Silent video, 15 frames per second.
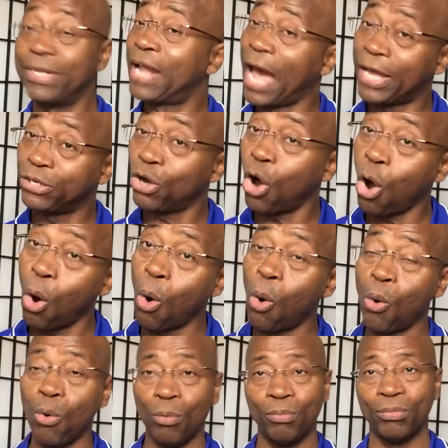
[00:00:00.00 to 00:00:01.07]
nice
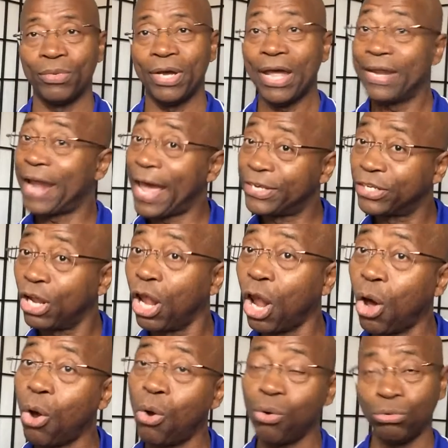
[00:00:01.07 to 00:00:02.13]
home, nice
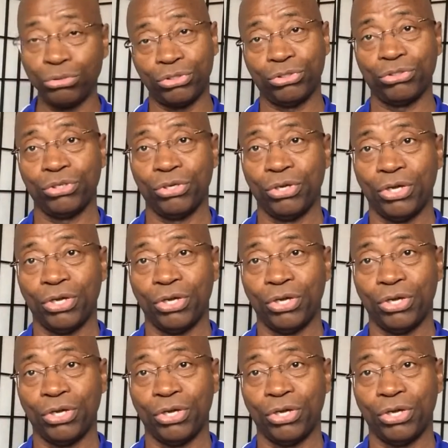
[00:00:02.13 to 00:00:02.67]
clothes.